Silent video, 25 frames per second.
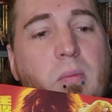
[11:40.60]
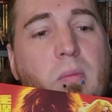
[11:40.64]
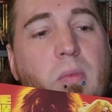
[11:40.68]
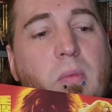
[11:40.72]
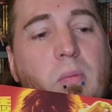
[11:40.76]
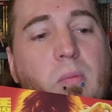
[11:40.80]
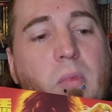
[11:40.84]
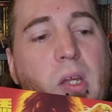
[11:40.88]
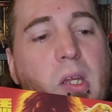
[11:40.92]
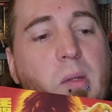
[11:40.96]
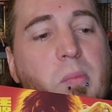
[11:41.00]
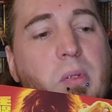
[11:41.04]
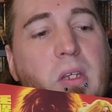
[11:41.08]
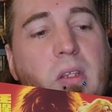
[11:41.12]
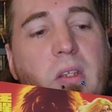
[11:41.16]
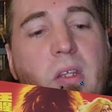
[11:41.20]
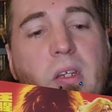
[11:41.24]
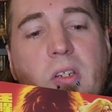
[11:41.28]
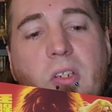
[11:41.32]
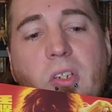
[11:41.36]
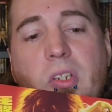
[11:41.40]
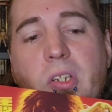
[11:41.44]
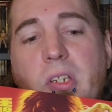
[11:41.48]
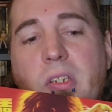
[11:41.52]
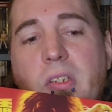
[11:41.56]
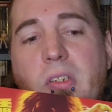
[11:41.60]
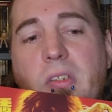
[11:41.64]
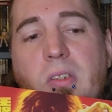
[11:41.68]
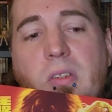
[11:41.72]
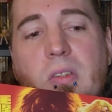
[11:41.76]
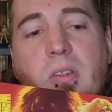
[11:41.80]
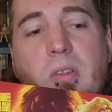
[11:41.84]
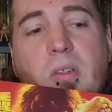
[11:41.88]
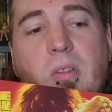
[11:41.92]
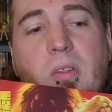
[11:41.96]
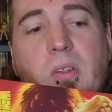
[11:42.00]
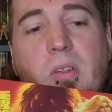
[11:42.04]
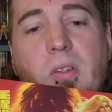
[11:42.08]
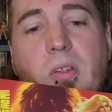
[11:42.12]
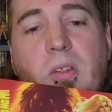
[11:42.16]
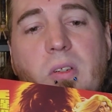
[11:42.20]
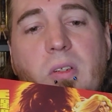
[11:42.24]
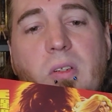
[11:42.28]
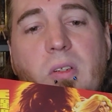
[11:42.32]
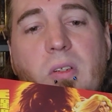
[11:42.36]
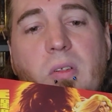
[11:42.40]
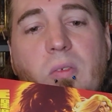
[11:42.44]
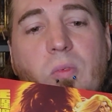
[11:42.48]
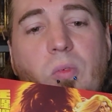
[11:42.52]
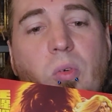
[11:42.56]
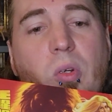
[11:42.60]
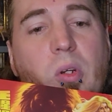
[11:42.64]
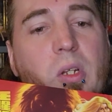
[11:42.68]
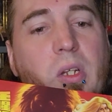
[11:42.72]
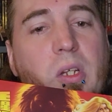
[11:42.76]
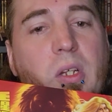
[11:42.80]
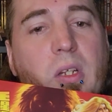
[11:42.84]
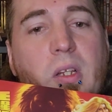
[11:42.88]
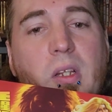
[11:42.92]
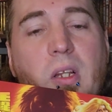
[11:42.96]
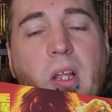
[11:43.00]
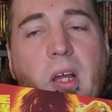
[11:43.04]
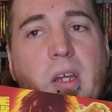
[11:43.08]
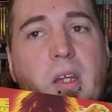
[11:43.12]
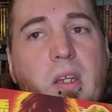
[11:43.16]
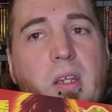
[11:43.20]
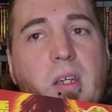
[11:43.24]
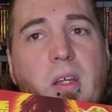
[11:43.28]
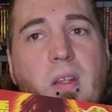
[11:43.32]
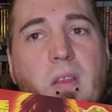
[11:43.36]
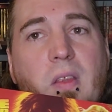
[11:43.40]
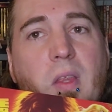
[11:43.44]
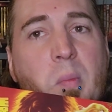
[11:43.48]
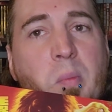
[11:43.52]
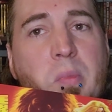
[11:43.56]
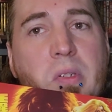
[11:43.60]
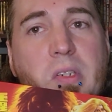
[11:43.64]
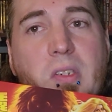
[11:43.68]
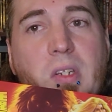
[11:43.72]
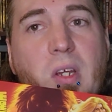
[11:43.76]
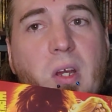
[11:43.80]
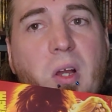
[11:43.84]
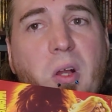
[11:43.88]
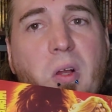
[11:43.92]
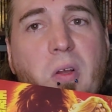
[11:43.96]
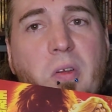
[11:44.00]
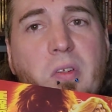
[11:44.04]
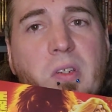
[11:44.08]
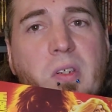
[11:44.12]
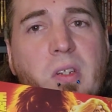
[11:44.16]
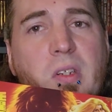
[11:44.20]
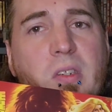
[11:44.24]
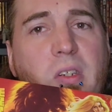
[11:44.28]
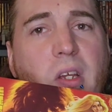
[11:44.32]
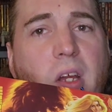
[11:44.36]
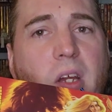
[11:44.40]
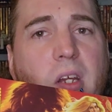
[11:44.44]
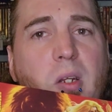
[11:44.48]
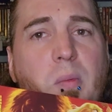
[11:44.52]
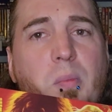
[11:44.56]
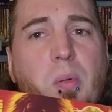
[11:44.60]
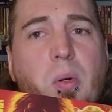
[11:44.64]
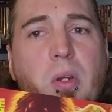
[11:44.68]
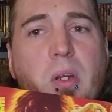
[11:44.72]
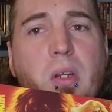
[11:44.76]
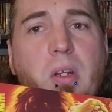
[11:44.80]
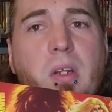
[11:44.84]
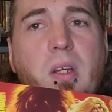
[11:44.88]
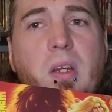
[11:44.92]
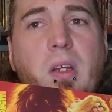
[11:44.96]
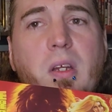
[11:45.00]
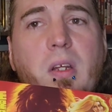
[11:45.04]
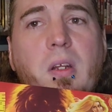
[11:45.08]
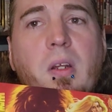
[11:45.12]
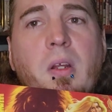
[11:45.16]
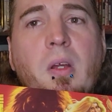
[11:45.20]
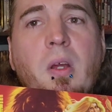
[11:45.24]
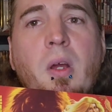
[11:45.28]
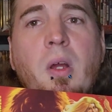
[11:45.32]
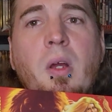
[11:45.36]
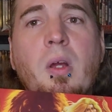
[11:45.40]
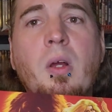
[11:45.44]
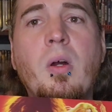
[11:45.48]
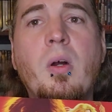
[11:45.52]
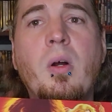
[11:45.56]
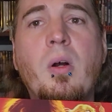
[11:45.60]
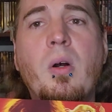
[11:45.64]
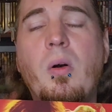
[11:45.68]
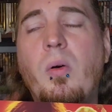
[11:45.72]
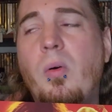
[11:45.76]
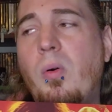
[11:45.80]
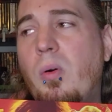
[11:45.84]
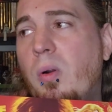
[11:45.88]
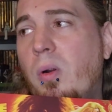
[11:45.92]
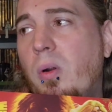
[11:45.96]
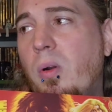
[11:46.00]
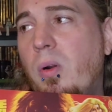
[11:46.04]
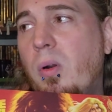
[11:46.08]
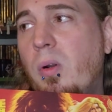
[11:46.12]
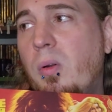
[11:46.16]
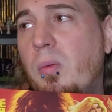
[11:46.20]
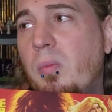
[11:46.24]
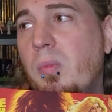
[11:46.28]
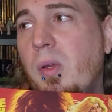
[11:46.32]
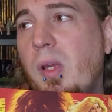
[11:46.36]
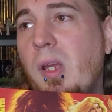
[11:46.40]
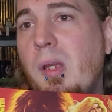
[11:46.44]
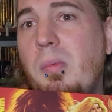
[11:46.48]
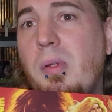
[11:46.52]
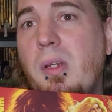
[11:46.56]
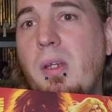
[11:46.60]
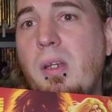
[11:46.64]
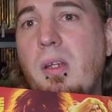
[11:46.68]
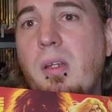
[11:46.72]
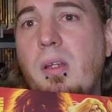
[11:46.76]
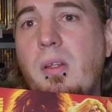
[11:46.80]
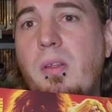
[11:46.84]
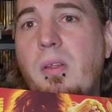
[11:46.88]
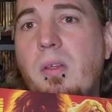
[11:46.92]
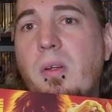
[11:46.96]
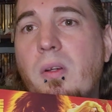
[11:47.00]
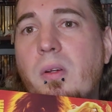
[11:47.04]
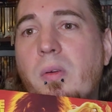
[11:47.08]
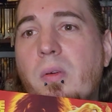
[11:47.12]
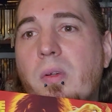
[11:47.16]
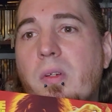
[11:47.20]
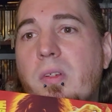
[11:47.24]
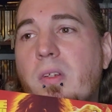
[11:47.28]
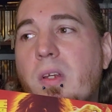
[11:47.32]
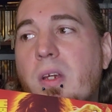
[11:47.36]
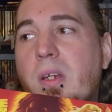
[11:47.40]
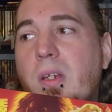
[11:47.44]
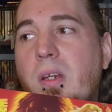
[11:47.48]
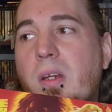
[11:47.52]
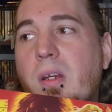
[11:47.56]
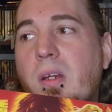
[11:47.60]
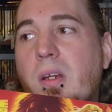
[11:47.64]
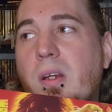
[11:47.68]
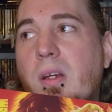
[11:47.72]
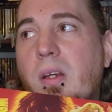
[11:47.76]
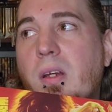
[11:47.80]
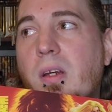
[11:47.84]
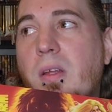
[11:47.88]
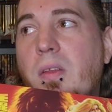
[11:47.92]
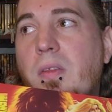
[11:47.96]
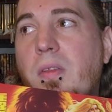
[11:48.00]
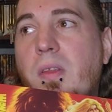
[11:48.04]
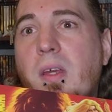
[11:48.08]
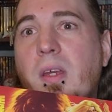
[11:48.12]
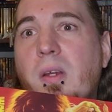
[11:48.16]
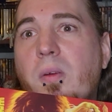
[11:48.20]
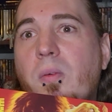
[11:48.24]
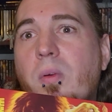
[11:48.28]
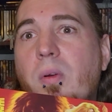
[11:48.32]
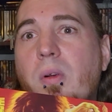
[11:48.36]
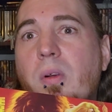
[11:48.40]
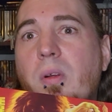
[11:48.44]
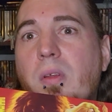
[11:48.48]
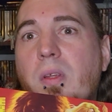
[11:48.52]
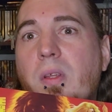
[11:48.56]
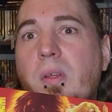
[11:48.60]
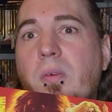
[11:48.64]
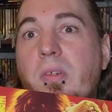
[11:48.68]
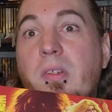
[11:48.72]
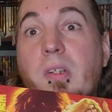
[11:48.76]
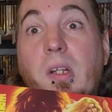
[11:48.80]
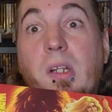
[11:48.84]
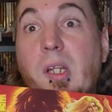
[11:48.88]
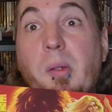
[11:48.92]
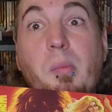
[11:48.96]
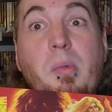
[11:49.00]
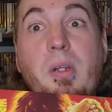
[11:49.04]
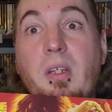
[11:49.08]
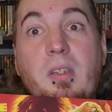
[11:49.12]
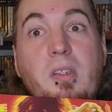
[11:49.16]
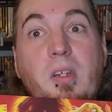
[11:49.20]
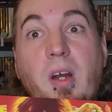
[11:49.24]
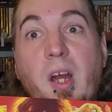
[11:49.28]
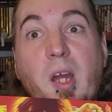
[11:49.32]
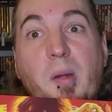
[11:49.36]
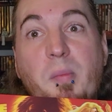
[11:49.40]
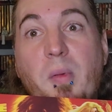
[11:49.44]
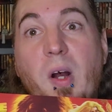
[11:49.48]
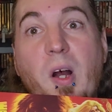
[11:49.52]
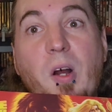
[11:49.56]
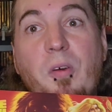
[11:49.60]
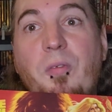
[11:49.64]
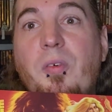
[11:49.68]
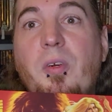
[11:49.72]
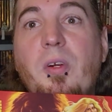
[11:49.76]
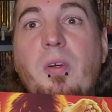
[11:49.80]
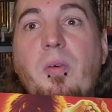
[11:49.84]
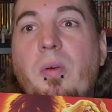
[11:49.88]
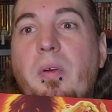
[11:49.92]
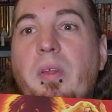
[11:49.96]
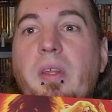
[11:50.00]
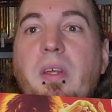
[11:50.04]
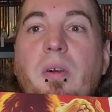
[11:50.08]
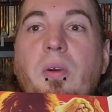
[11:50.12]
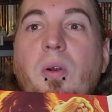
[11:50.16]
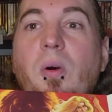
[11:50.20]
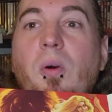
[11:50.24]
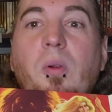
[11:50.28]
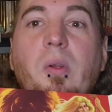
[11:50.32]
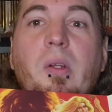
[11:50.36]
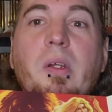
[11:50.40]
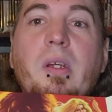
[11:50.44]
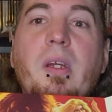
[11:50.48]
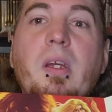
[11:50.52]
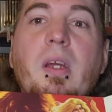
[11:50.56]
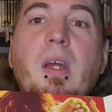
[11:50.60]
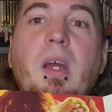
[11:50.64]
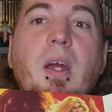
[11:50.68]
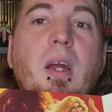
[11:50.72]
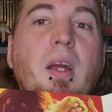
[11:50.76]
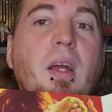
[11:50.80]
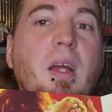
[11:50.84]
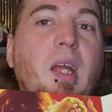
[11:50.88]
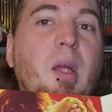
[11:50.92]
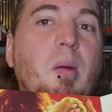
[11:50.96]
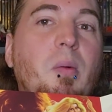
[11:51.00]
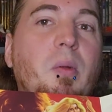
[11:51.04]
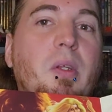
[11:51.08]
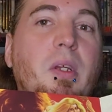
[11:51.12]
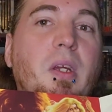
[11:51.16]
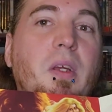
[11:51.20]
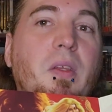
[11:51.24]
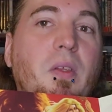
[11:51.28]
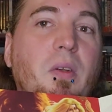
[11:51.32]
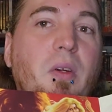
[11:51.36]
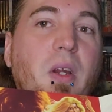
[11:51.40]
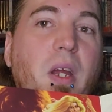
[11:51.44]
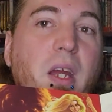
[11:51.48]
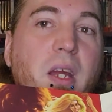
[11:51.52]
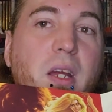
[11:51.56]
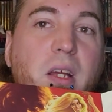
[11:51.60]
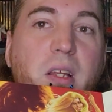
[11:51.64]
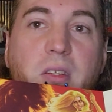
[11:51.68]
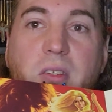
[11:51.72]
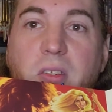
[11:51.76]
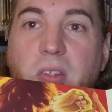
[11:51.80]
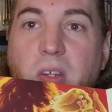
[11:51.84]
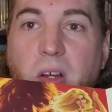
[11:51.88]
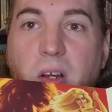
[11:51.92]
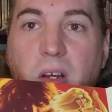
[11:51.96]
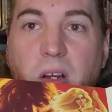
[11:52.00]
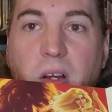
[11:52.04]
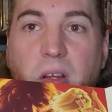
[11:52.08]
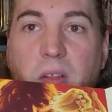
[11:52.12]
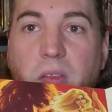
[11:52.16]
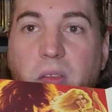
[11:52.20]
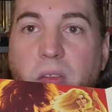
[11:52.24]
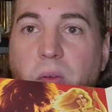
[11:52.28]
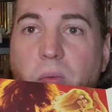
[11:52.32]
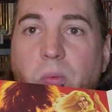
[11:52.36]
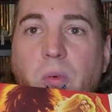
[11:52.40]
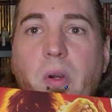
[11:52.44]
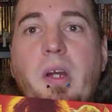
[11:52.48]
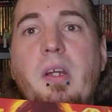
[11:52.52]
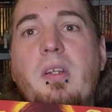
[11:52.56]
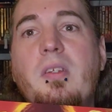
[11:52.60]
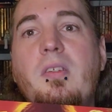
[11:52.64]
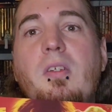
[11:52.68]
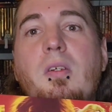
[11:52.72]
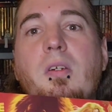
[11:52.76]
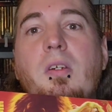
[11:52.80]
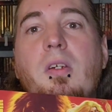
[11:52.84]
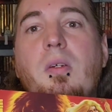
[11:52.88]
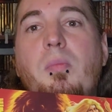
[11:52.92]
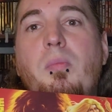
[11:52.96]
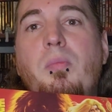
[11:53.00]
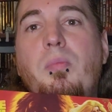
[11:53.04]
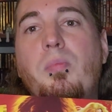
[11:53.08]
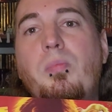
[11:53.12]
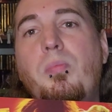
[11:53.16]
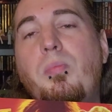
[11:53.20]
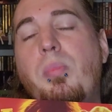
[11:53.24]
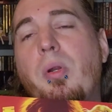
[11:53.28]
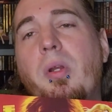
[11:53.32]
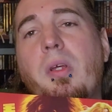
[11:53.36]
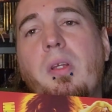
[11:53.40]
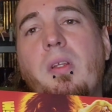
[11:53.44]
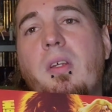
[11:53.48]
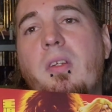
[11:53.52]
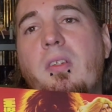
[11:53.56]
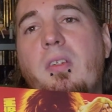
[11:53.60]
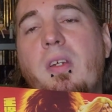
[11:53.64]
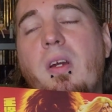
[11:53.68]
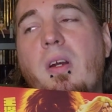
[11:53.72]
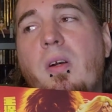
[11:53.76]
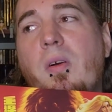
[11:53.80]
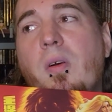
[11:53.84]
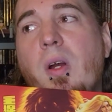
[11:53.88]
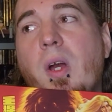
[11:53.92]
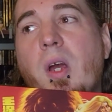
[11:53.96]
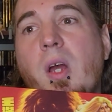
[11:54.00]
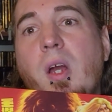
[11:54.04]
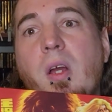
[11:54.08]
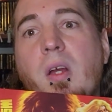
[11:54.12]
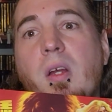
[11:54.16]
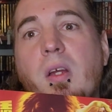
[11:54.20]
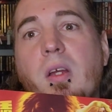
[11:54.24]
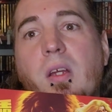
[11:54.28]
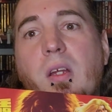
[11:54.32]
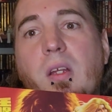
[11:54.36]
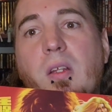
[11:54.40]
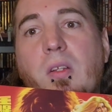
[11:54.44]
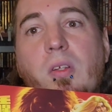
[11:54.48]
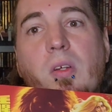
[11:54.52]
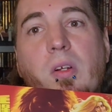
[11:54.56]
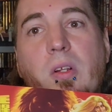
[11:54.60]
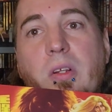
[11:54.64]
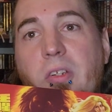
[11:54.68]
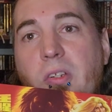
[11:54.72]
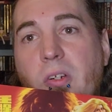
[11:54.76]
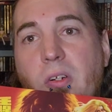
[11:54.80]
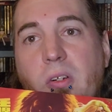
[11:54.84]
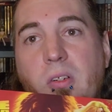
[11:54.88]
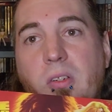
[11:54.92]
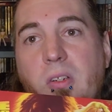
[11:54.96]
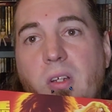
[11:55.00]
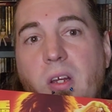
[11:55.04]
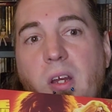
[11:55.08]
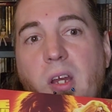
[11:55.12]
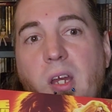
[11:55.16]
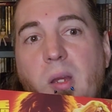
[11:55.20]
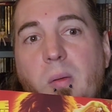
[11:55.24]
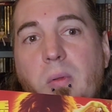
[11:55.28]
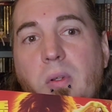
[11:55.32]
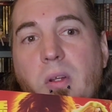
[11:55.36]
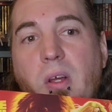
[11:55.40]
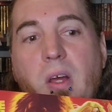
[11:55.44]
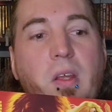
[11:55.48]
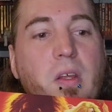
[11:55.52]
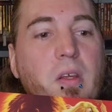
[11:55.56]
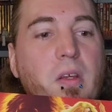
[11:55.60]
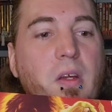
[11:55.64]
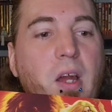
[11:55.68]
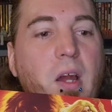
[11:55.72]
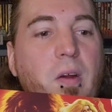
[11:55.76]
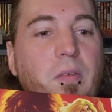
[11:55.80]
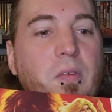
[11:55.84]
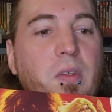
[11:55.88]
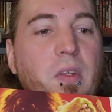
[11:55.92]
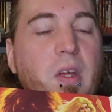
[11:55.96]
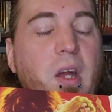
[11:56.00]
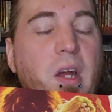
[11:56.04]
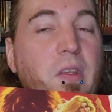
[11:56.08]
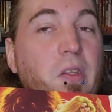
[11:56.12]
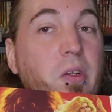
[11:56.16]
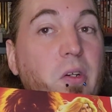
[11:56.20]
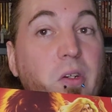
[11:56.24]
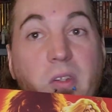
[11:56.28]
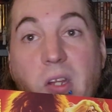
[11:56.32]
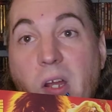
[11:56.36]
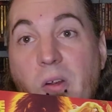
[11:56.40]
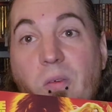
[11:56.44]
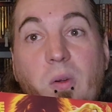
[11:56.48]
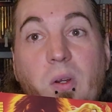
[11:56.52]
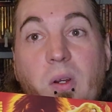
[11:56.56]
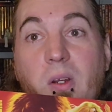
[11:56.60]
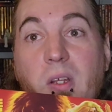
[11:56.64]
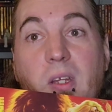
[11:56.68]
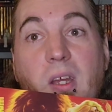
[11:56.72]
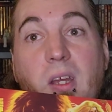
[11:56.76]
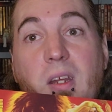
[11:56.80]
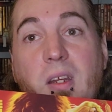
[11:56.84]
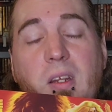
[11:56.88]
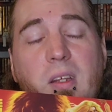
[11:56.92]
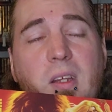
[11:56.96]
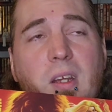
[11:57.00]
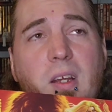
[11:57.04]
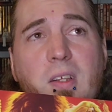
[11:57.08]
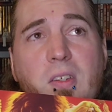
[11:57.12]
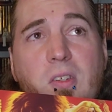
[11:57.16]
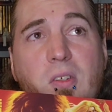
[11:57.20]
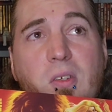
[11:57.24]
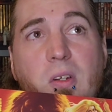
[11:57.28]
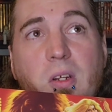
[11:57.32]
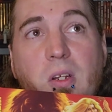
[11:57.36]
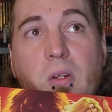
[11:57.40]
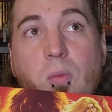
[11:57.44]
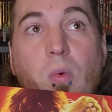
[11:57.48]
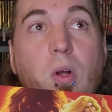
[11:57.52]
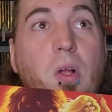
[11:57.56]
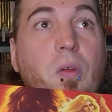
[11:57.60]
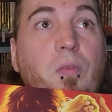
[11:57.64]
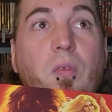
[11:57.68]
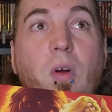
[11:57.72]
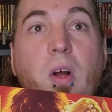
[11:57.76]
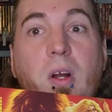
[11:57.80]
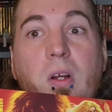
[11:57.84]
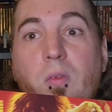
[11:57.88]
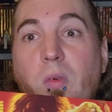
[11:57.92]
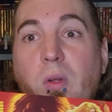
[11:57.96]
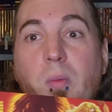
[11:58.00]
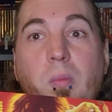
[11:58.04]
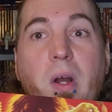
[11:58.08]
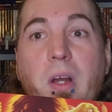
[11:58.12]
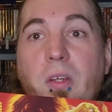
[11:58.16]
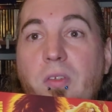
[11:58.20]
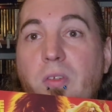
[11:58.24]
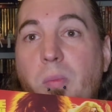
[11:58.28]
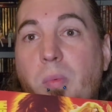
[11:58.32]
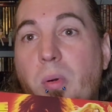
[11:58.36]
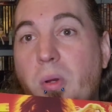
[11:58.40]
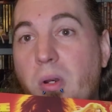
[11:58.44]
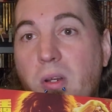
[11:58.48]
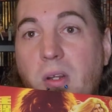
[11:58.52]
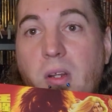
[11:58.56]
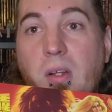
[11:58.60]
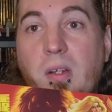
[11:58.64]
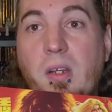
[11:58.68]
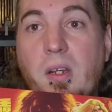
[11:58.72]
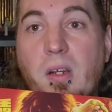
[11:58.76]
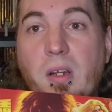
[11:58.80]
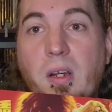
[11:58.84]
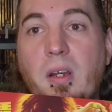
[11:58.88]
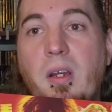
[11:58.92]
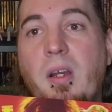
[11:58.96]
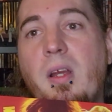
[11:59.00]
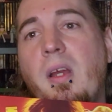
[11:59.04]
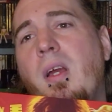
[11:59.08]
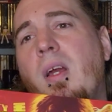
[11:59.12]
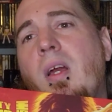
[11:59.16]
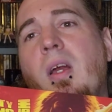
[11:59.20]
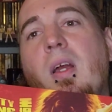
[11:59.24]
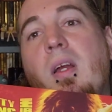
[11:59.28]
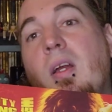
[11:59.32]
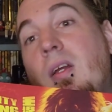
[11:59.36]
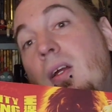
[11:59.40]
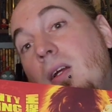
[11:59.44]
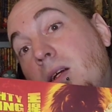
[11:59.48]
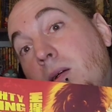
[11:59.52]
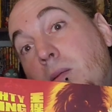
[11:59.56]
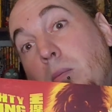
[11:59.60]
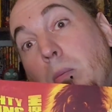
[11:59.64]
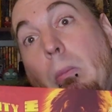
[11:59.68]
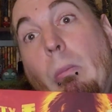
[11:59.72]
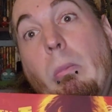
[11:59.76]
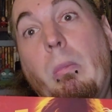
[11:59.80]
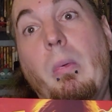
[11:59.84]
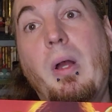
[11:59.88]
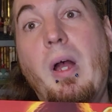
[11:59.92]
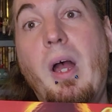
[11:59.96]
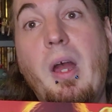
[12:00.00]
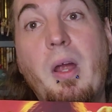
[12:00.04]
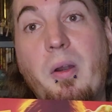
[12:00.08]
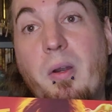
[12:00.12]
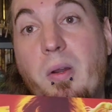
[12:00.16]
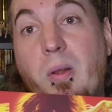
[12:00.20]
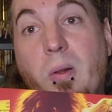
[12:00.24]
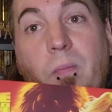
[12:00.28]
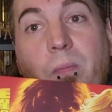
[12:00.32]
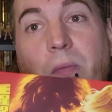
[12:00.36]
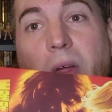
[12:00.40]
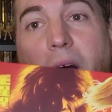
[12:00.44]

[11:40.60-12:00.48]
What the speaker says: Maybe they just really like it themselves and decided to put it in, or maybe there was like a thing where it was a limited time offer where they're only able to get their hands on the rights to putting this out until a certain time, and after that they're never going to get it again, so they're like, well, fuck, we might as well put it in here. I don't know